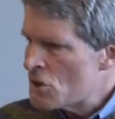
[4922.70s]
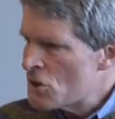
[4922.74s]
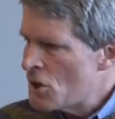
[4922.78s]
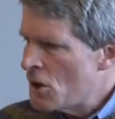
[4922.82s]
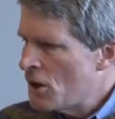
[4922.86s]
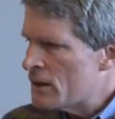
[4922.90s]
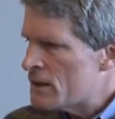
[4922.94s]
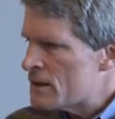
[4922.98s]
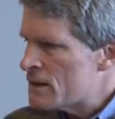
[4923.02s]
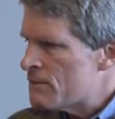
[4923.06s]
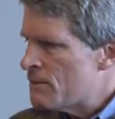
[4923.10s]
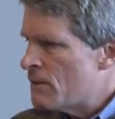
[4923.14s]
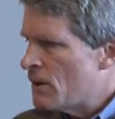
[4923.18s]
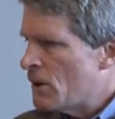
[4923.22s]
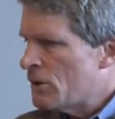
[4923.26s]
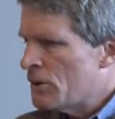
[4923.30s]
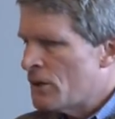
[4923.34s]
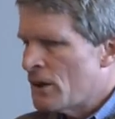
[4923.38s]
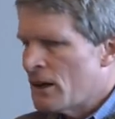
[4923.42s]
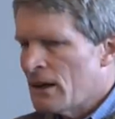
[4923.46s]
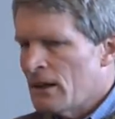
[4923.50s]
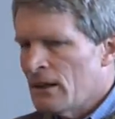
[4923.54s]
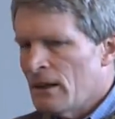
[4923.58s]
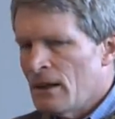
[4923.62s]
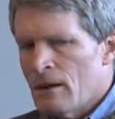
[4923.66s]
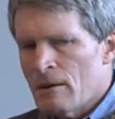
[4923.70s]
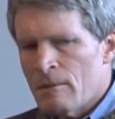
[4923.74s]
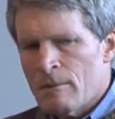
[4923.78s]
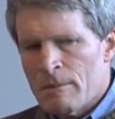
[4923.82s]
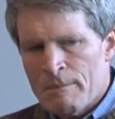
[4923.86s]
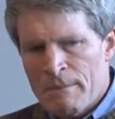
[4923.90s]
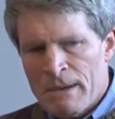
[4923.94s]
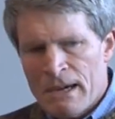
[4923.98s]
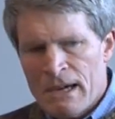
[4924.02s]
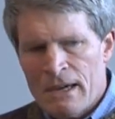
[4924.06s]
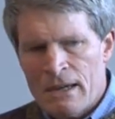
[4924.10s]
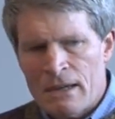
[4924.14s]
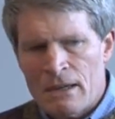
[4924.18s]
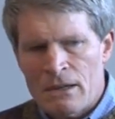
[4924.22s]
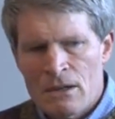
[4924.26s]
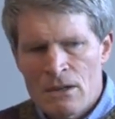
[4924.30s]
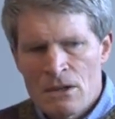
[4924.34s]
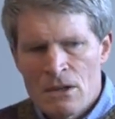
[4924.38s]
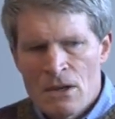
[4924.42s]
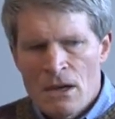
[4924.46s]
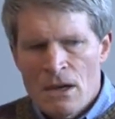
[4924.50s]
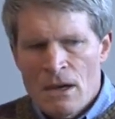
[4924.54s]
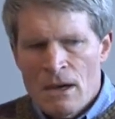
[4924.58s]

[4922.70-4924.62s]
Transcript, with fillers: the Charlottesville thing, along with Bannon.